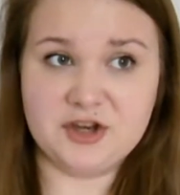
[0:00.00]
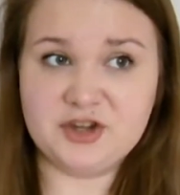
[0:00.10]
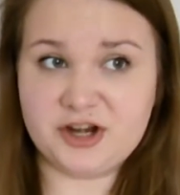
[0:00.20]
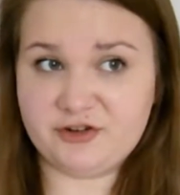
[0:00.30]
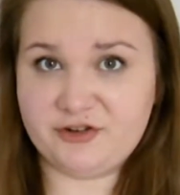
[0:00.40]

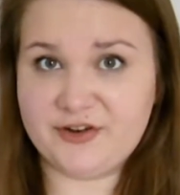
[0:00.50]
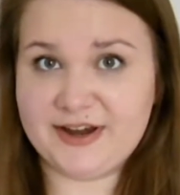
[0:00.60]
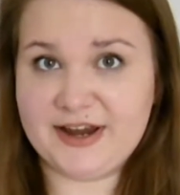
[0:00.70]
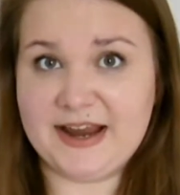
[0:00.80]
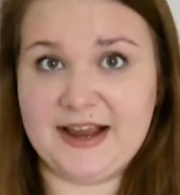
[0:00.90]

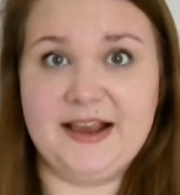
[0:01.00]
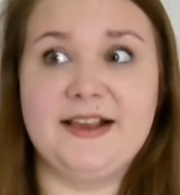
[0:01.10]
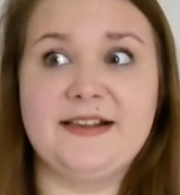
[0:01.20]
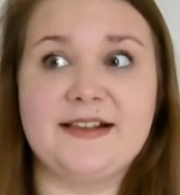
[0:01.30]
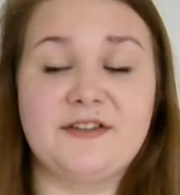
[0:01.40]
January
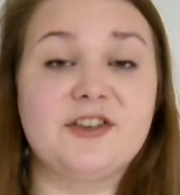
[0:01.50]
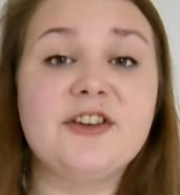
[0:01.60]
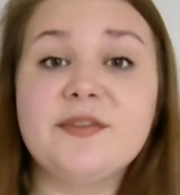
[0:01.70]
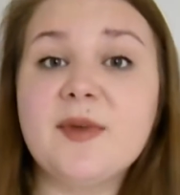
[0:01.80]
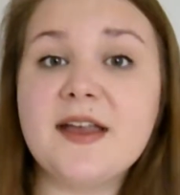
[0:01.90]
is after
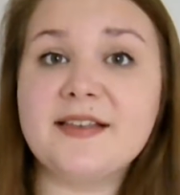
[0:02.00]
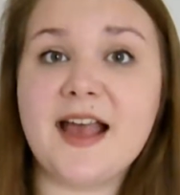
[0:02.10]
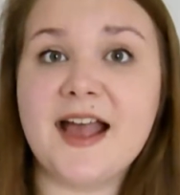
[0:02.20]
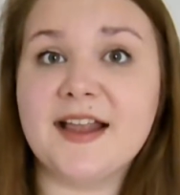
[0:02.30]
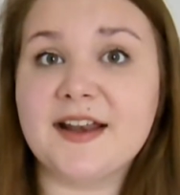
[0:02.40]
Christmas
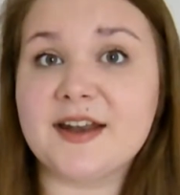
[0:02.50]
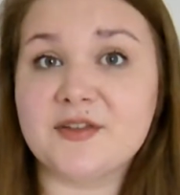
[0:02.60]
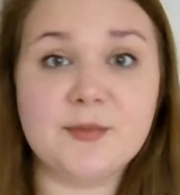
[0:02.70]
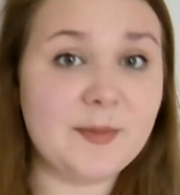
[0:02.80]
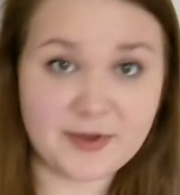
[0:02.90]
and
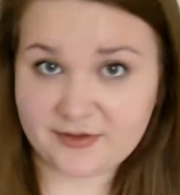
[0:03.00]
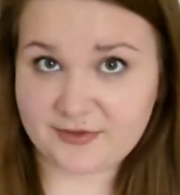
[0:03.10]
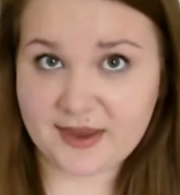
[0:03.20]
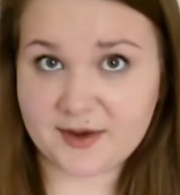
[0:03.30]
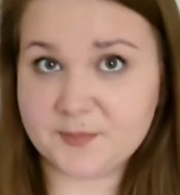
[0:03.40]
after my
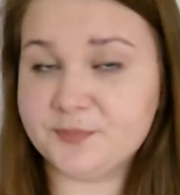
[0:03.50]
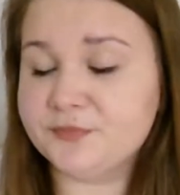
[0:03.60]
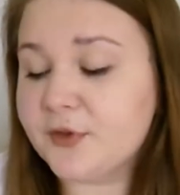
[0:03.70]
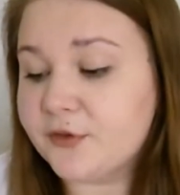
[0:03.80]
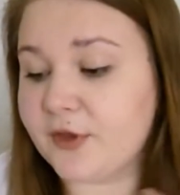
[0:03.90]
birthday.
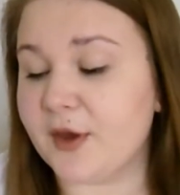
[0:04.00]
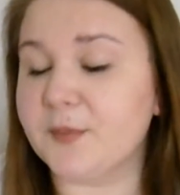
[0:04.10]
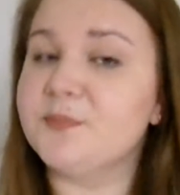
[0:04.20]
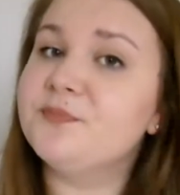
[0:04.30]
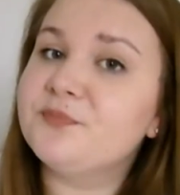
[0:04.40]
So
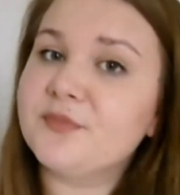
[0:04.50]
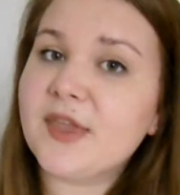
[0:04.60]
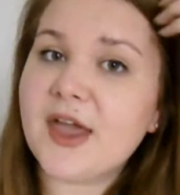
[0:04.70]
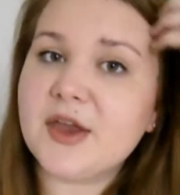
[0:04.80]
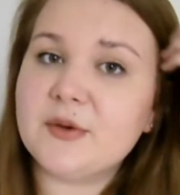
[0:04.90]

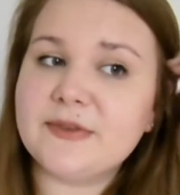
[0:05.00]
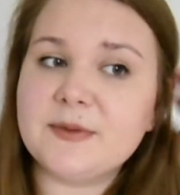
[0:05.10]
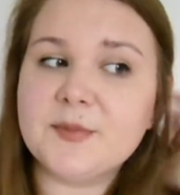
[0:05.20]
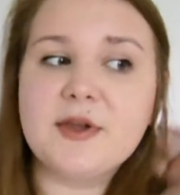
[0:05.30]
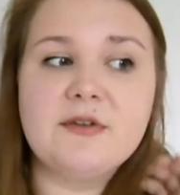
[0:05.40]
I always
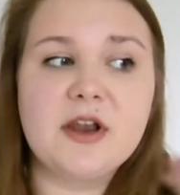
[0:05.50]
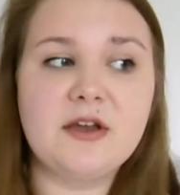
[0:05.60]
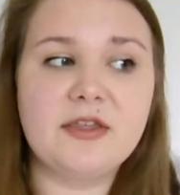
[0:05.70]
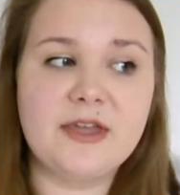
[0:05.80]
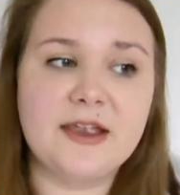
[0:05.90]
seem to have a
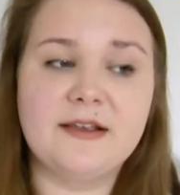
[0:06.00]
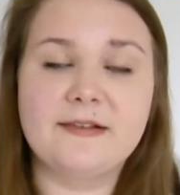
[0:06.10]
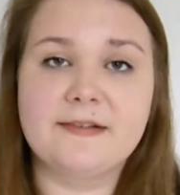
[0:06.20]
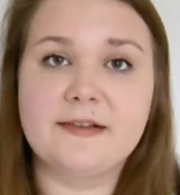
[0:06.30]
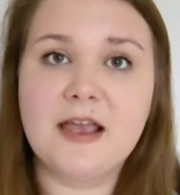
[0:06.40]
lot of
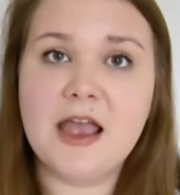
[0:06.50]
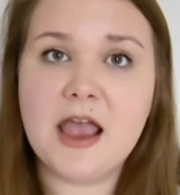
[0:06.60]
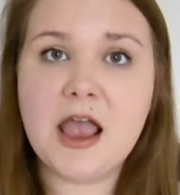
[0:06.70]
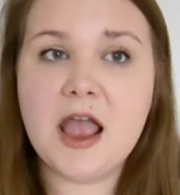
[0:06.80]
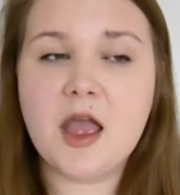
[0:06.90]
things
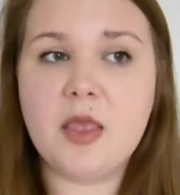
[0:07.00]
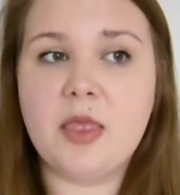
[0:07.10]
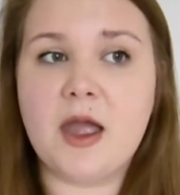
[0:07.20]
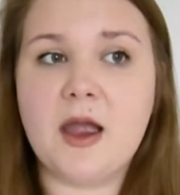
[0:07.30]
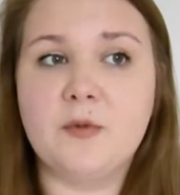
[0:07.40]

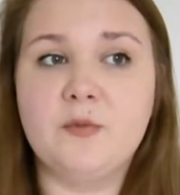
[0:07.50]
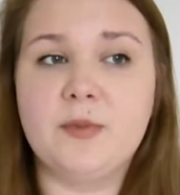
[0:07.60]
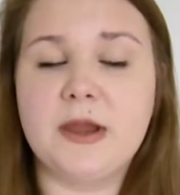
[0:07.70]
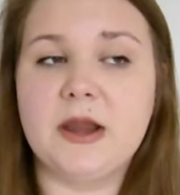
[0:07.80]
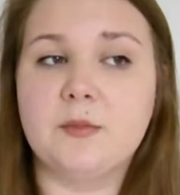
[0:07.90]
that have
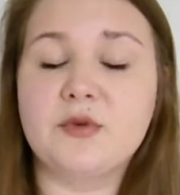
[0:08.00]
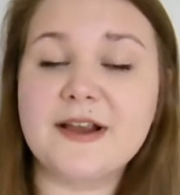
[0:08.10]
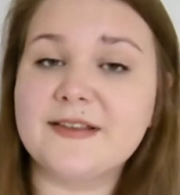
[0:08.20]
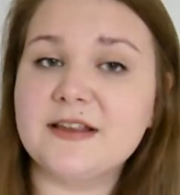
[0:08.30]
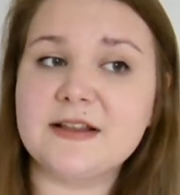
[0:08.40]
been
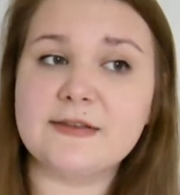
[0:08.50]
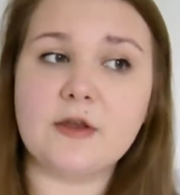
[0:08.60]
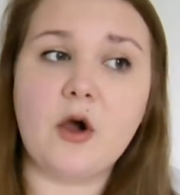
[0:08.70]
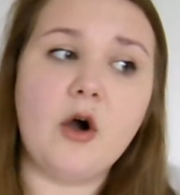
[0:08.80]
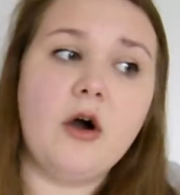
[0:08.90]
presents
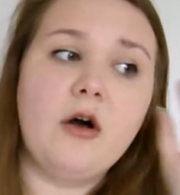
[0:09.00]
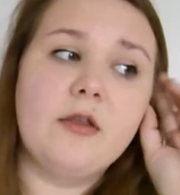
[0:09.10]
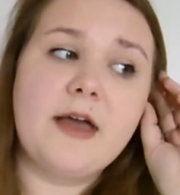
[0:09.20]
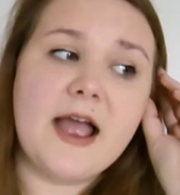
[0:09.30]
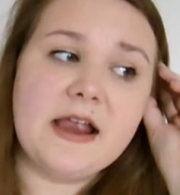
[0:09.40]
or
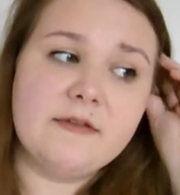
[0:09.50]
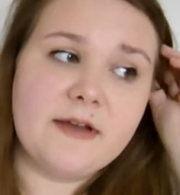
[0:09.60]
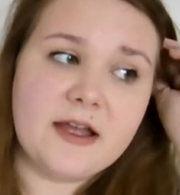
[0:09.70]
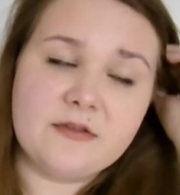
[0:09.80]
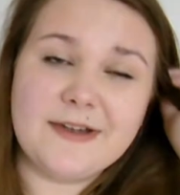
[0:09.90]
that I have
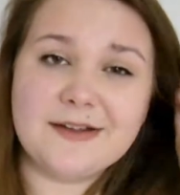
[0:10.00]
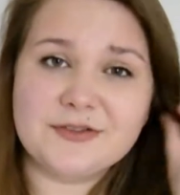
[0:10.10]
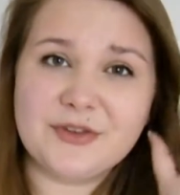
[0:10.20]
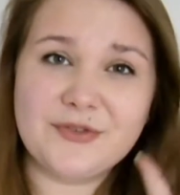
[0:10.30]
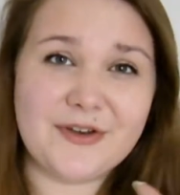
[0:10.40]
had
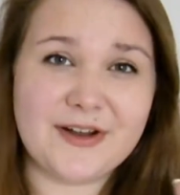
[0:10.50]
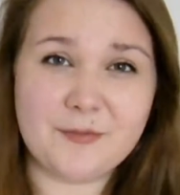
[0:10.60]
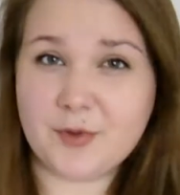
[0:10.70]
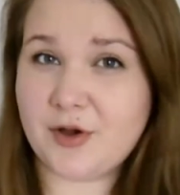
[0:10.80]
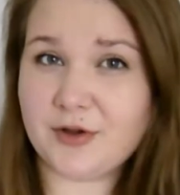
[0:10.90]
vouchers for and
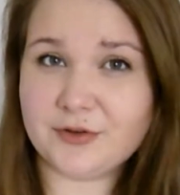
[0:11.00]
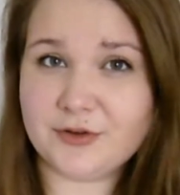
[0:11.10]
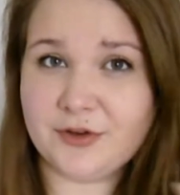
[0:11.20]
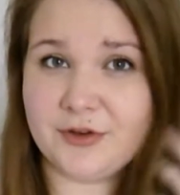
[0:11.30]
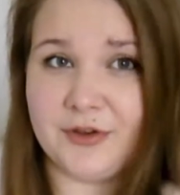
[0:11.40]
I've bought